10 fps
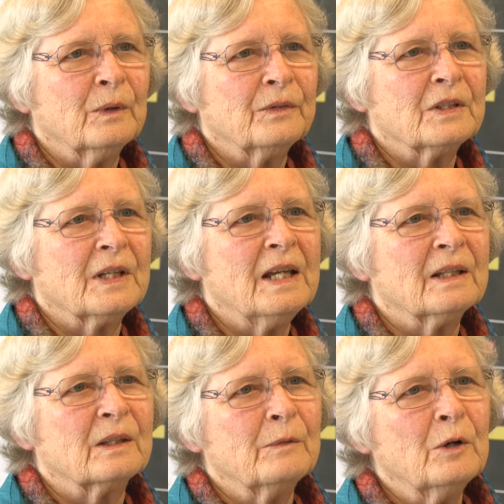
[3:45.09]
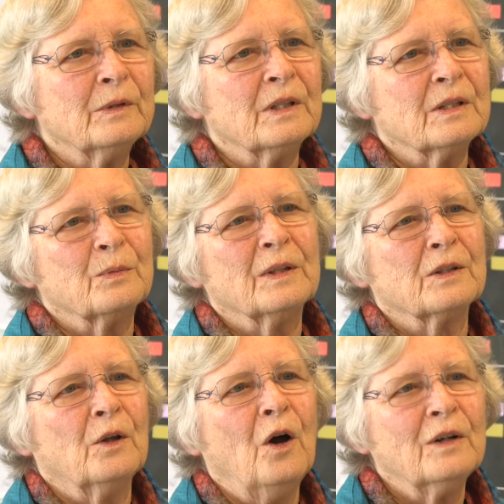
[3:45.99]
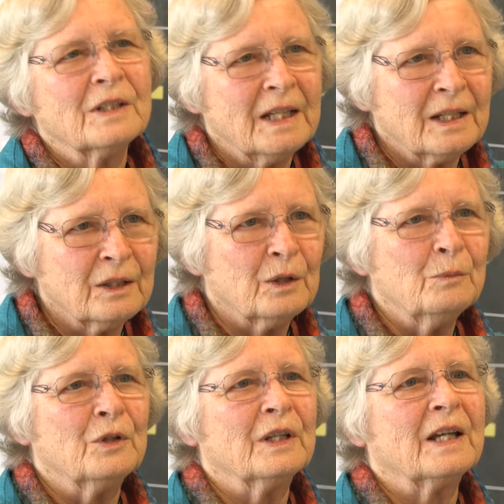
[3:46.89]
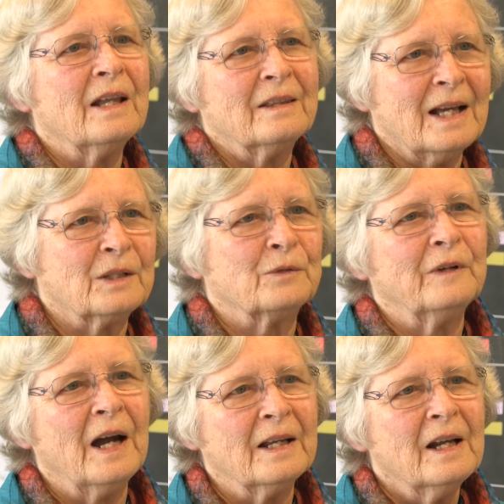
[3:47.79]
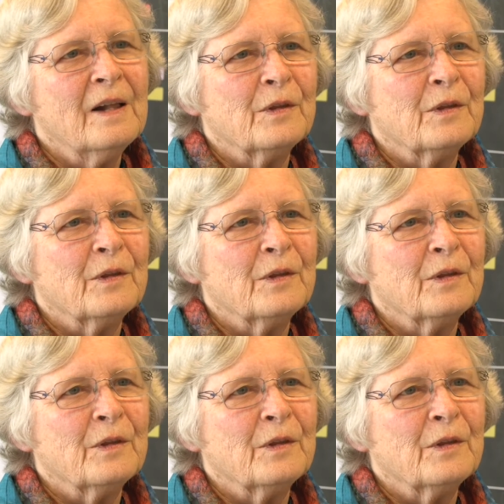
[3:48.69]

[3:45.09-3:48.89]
What they're saying at the moment is, well, as long as they can communicate, that's fine.